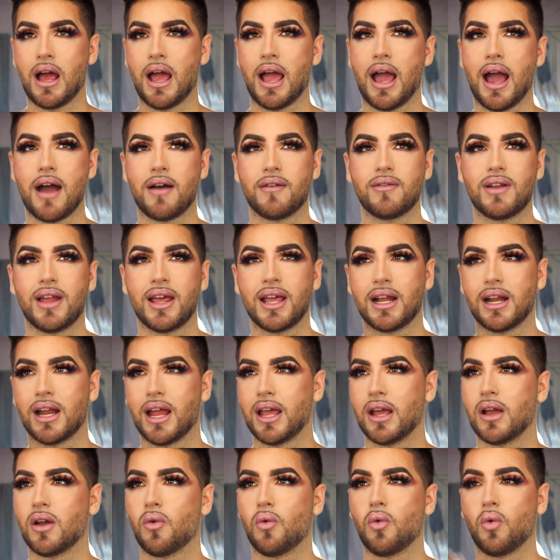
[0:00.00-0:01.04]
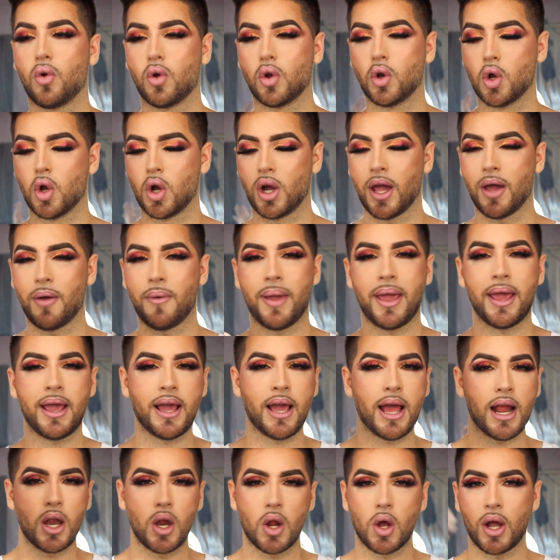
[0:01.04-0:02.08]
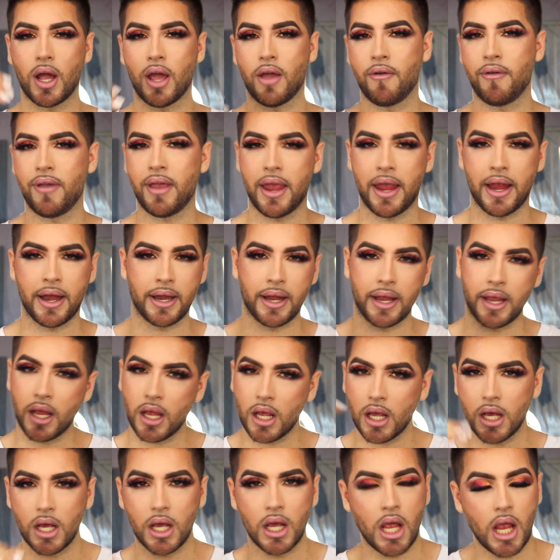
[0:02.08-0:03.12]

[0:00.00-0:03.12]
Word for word: I have like like lo que venga lo que viene